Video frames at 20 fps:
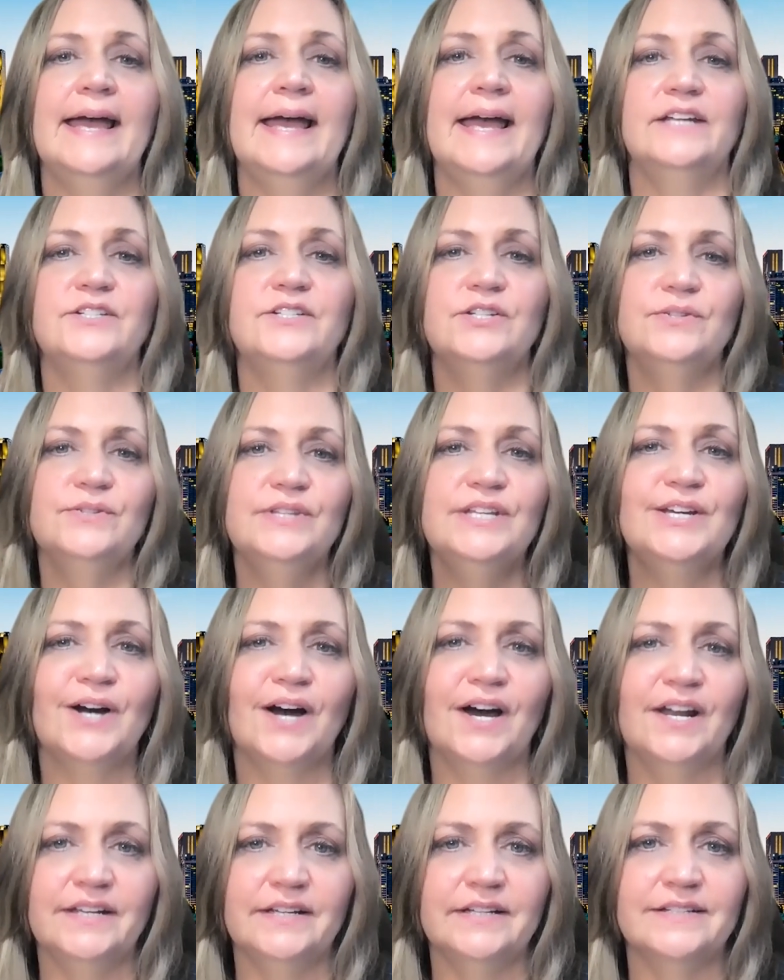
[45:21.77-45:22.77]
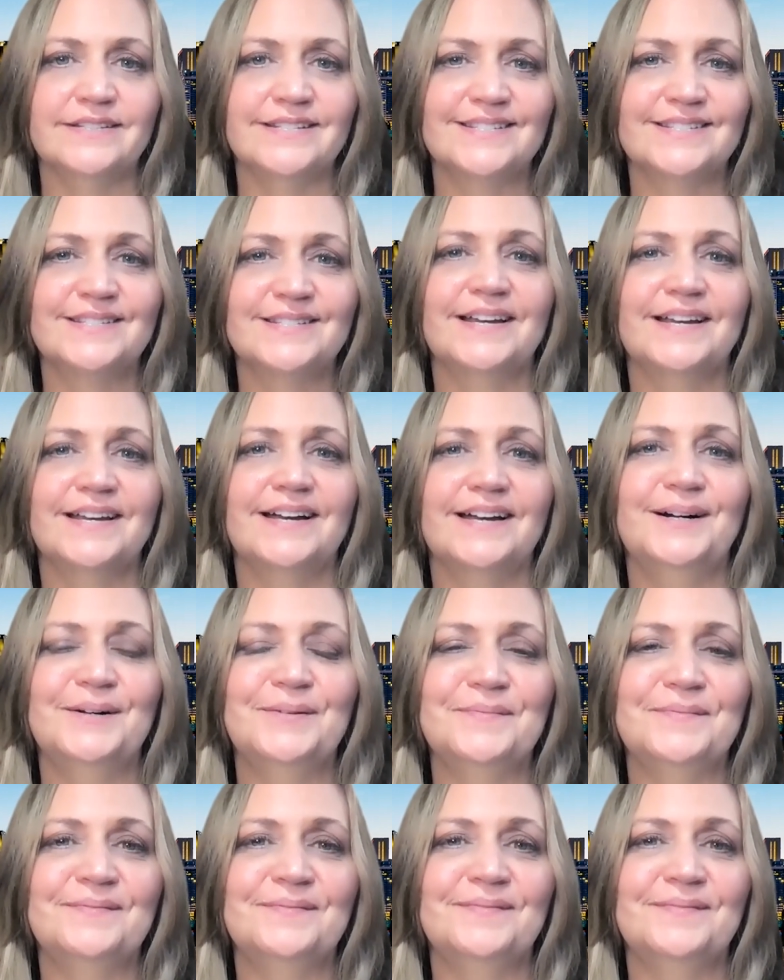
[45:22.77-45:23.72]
And to the audience, on